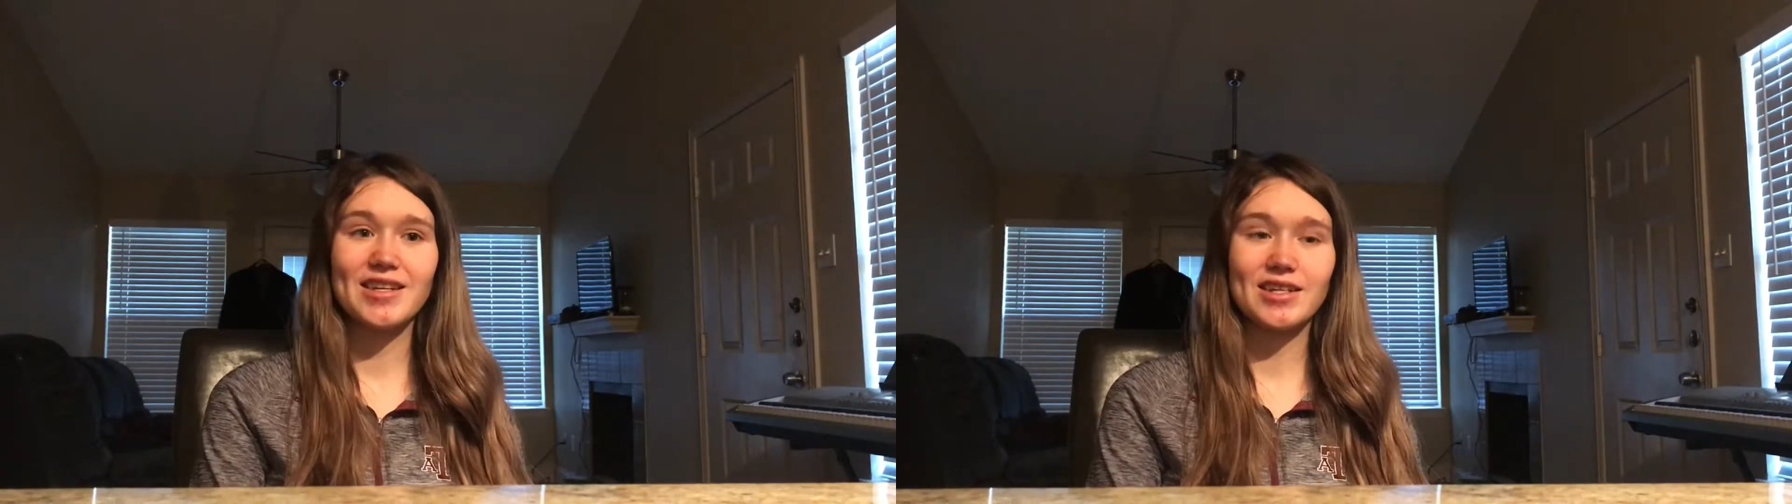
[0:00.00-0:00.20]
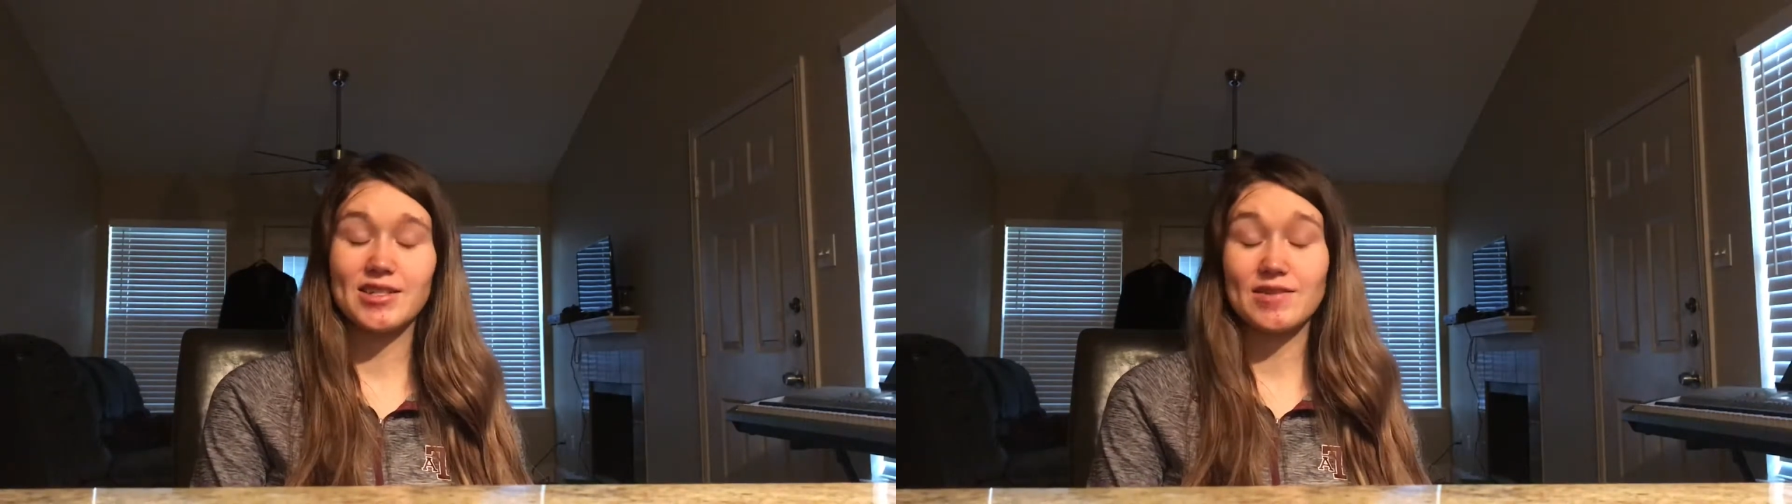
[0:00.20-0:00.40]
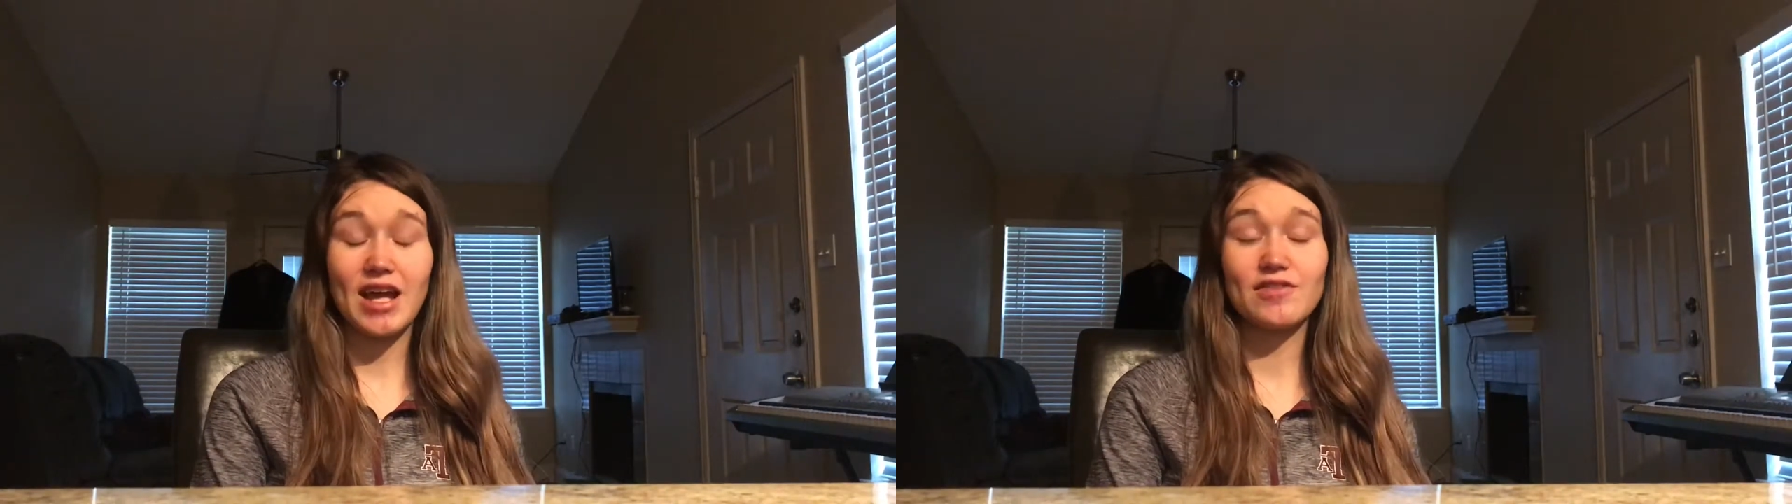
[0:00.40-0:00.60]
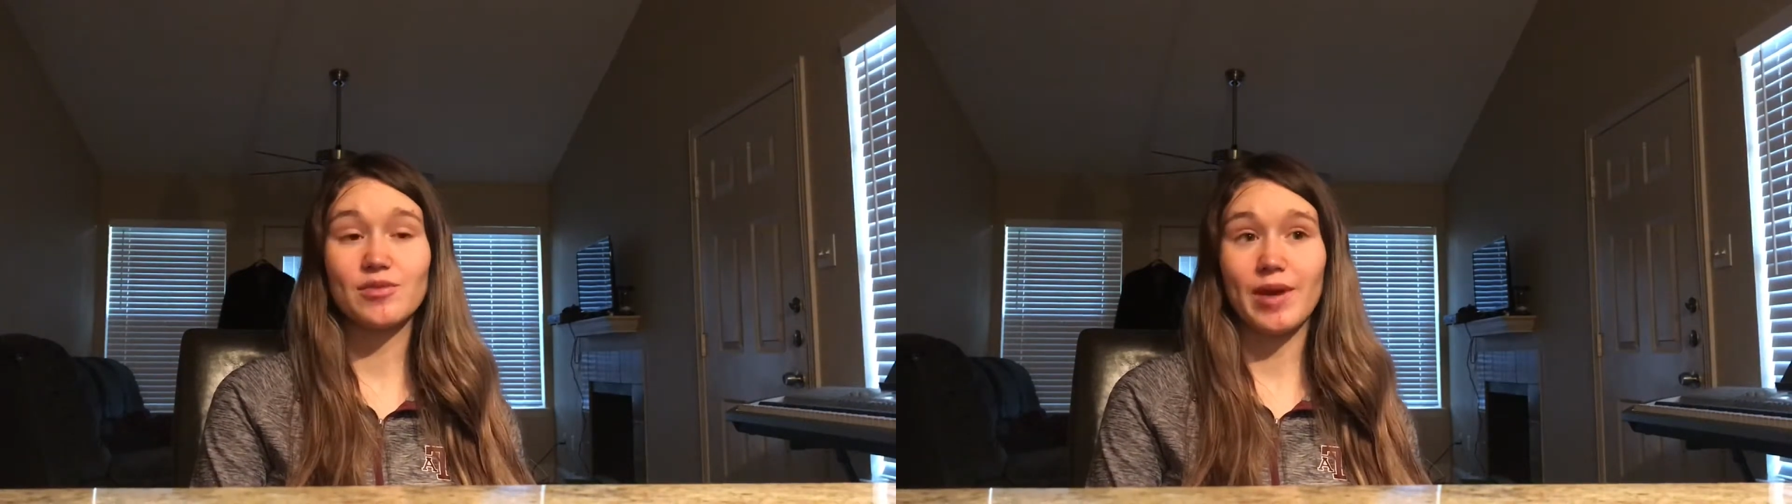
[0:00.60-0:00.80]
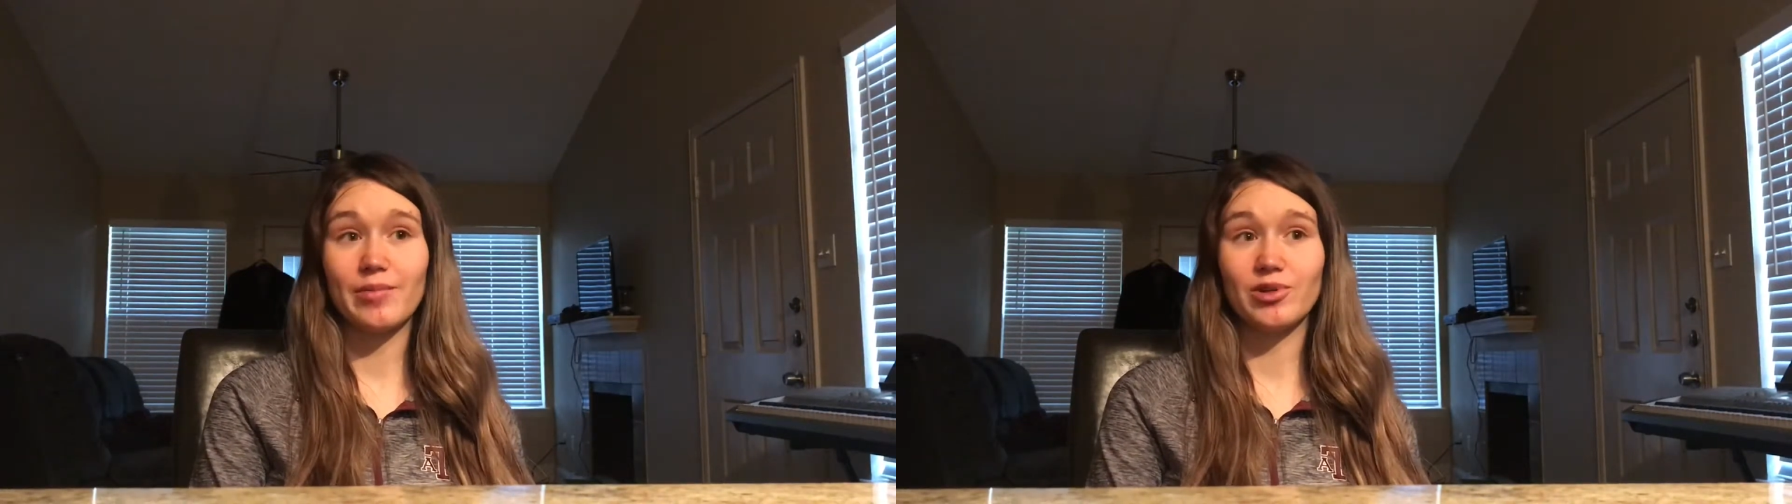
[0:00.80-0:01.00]
because it was after
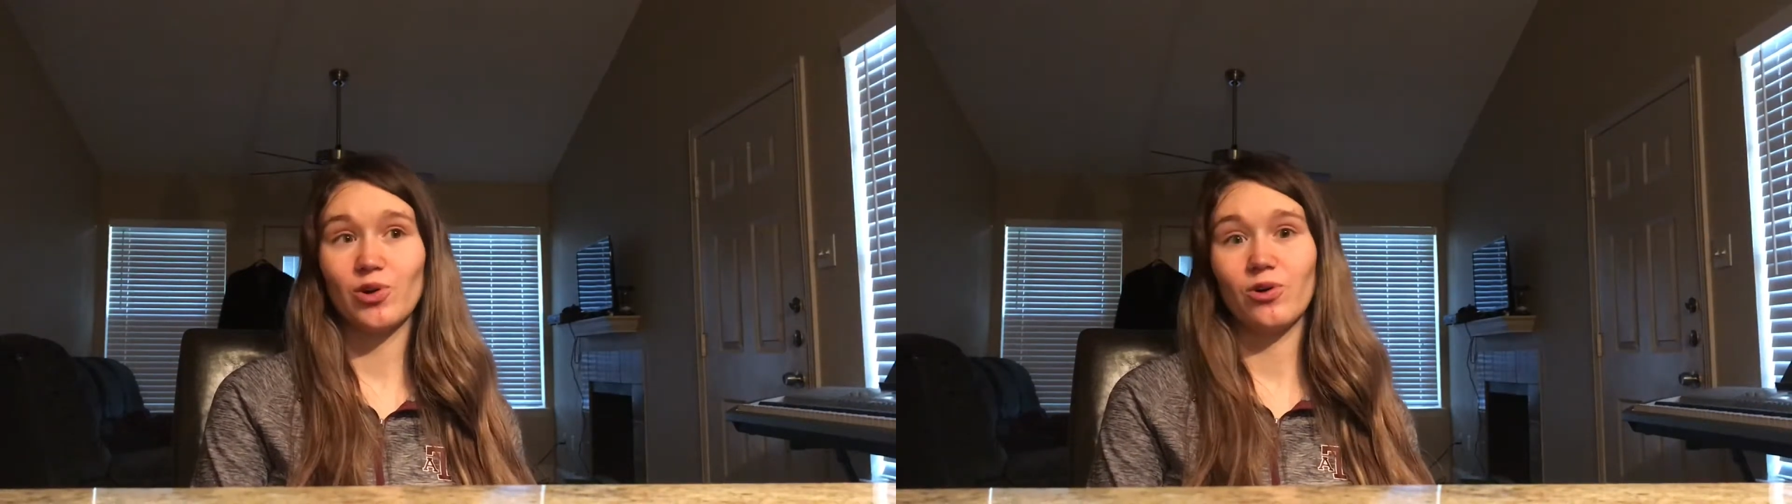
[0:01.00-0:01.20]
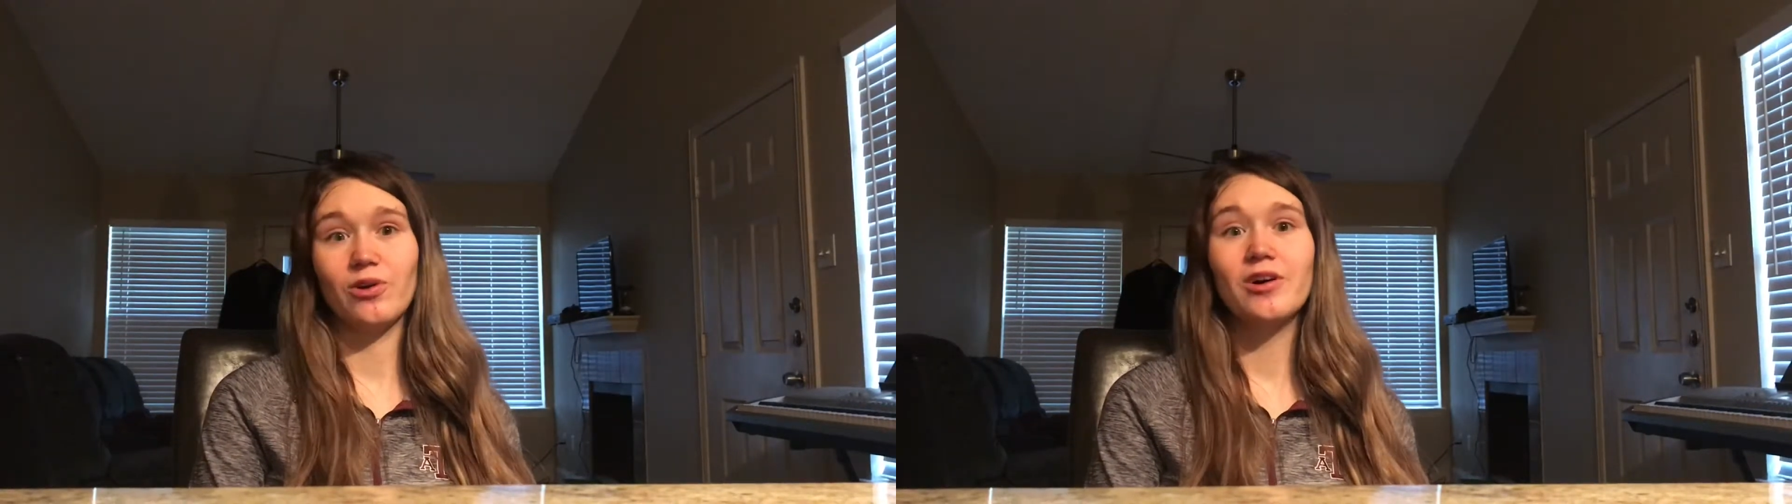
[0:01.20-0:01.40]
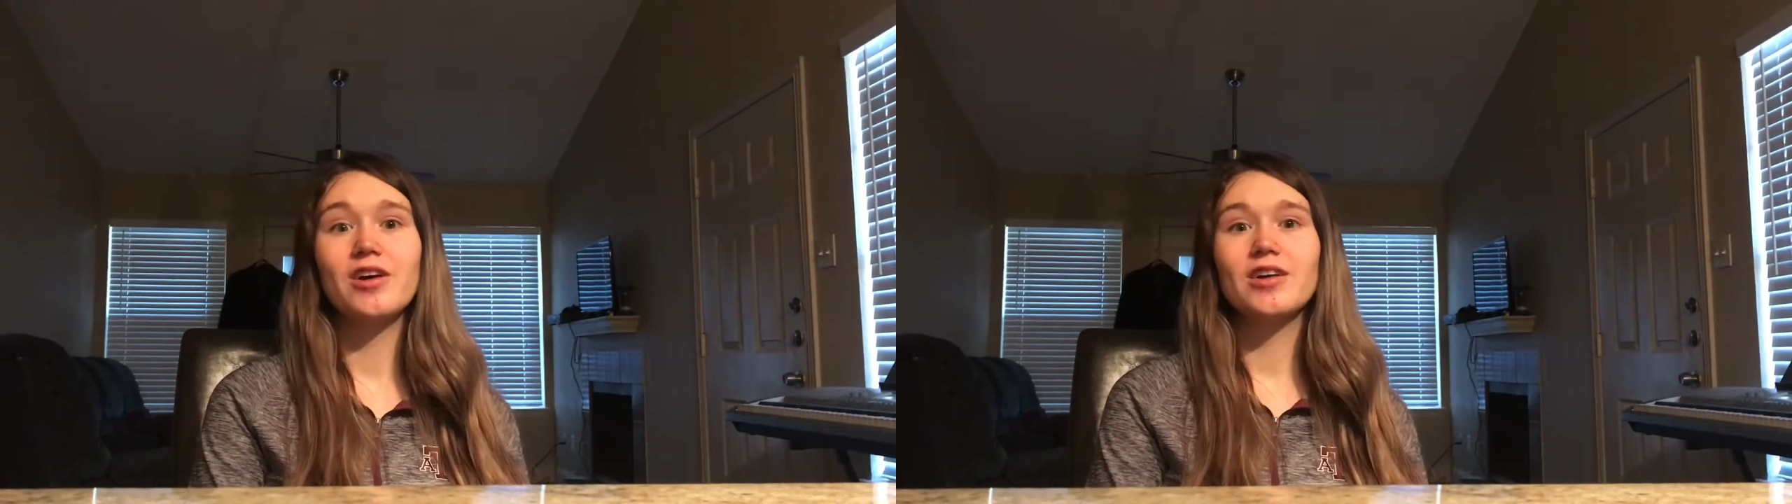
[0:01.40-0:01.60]
my epidural,